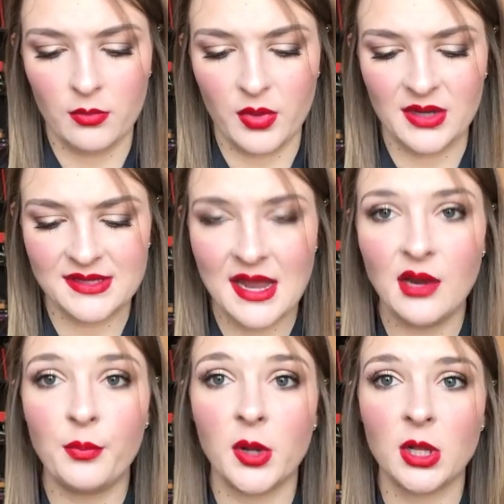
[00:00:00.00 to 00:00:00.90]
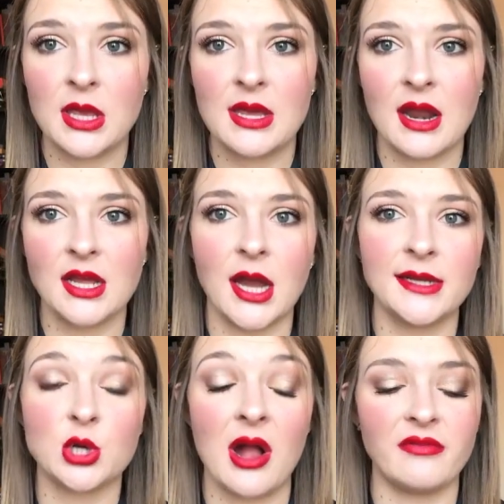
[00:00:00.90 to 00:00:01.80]
But it's kind of bulky, and I
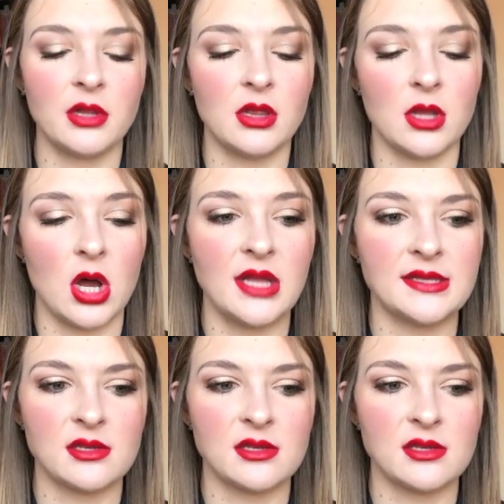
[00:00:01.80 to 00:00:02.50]
travel a lot,